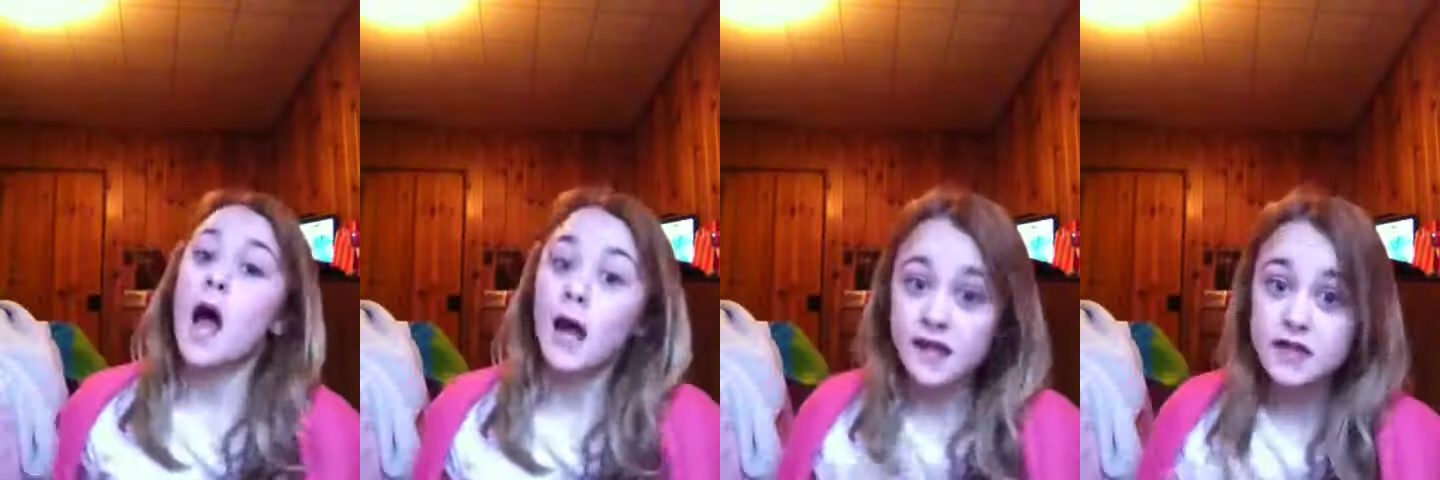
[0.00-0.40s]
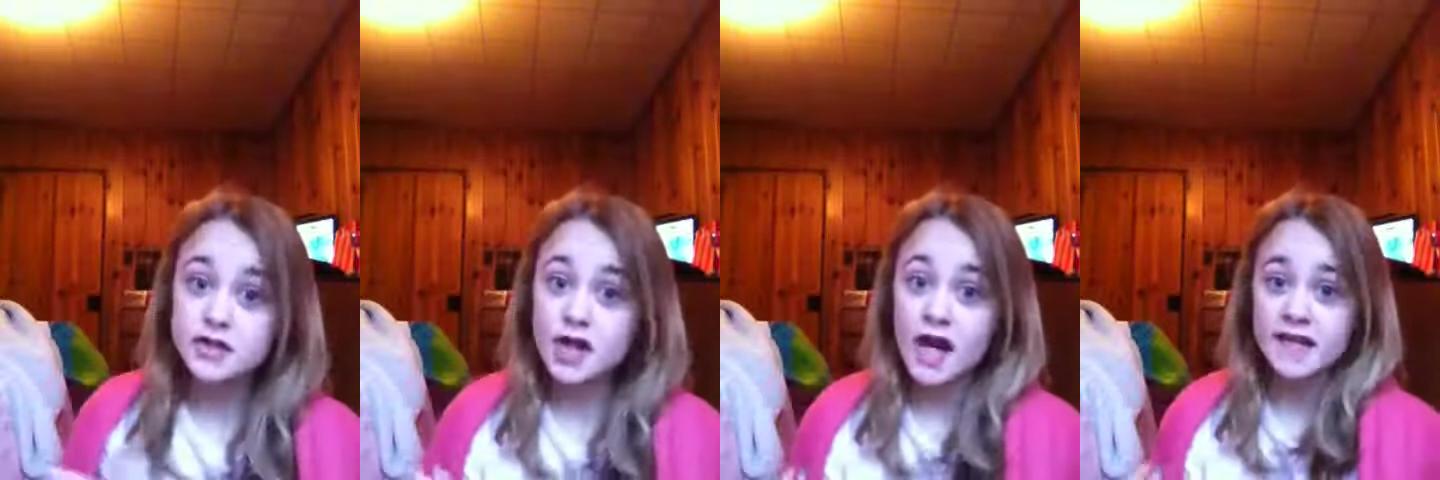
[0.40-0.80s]
I
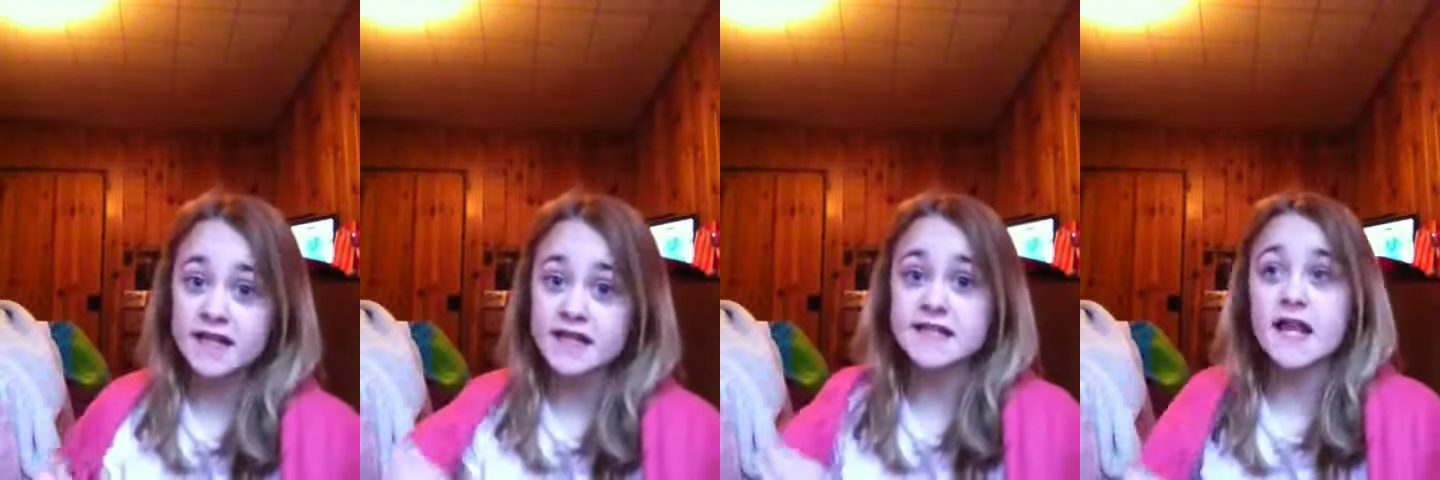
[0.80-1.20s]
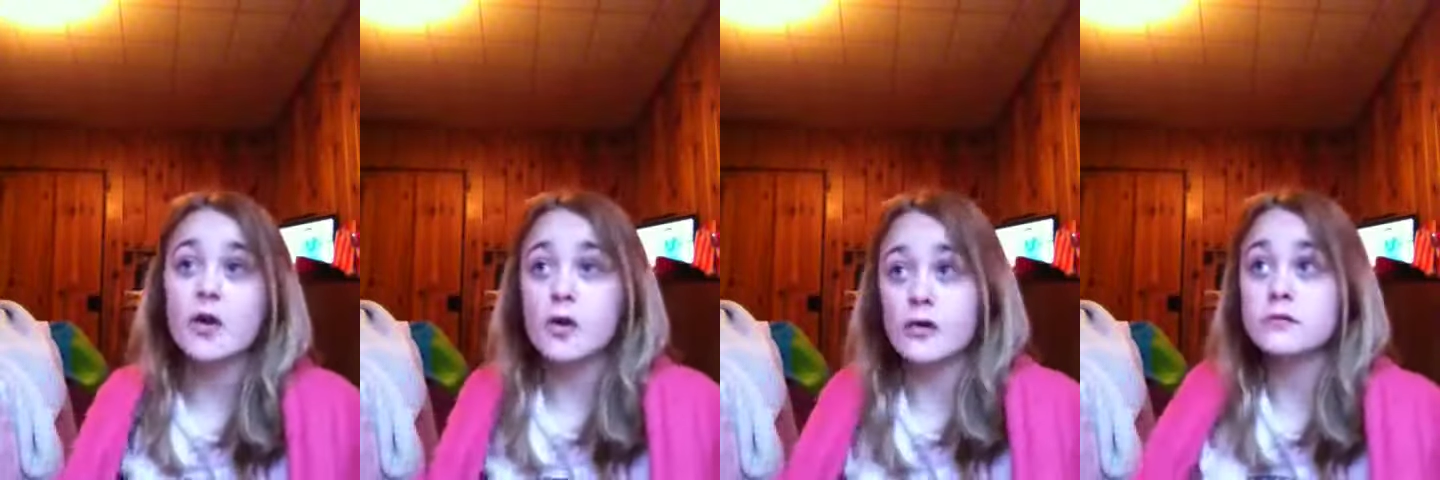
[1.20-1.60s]
eat Chinese,
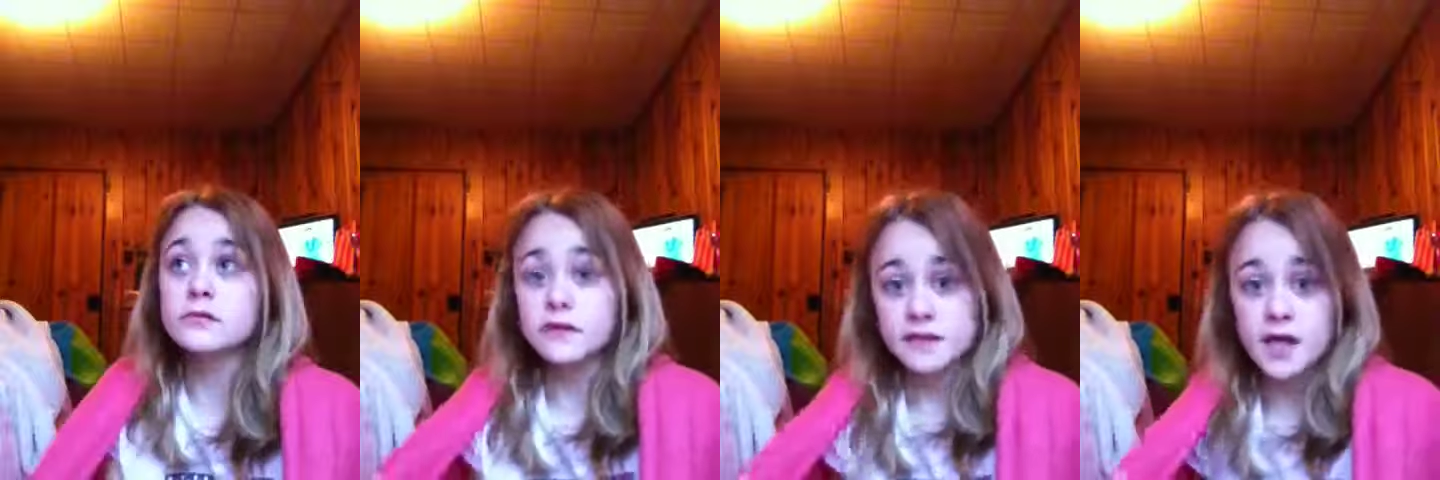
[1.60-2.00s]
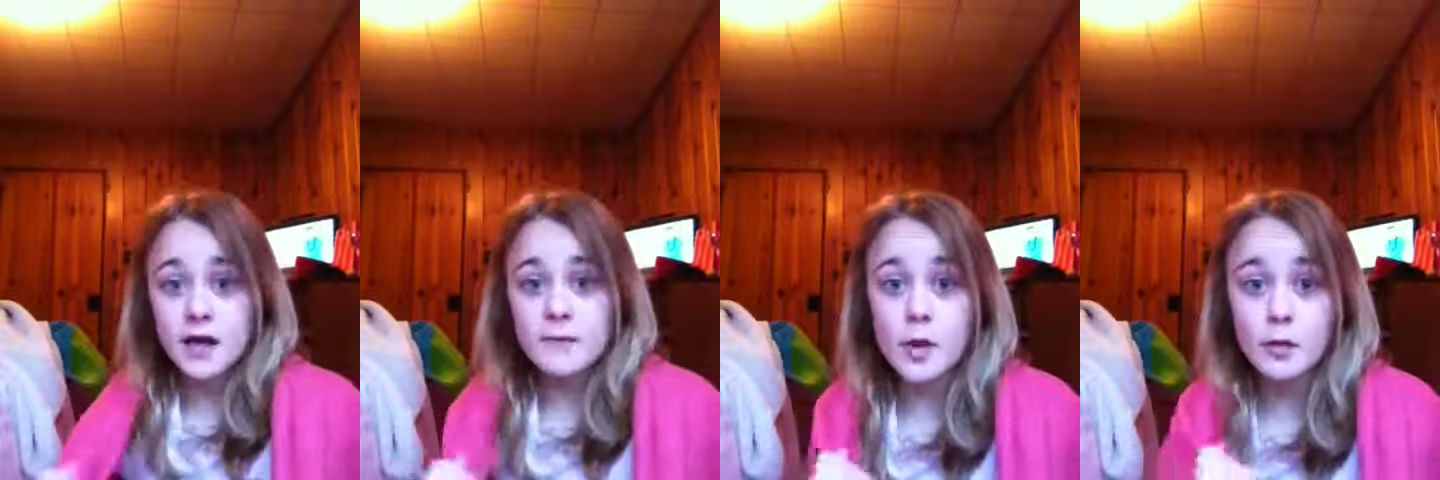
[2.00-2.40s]
like, all the time.